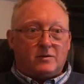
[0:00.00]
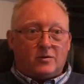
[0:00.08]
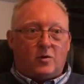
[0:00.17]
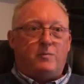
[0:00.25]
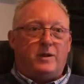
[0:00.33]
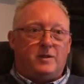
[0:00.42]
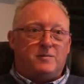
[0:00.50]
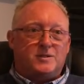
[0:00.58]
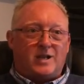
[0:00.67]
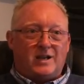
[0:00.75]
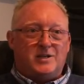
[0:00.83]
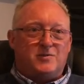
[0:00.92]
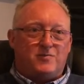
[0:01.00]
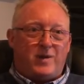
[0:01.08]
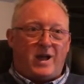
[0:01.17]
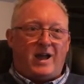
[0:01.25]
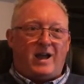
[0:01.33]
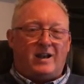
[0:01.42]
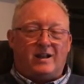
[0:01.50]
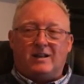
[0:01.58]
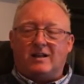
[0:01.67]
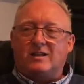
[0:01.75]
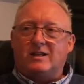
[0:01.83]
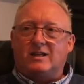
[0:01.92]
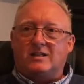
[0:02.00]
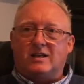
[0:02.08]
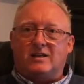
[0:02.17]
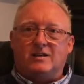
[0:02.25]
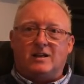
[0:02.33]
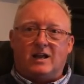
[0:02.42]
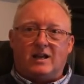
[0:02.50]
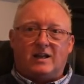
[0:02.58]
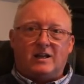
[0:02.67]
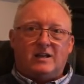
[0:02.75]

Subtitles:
up in the percentage of bet. And I think I did like,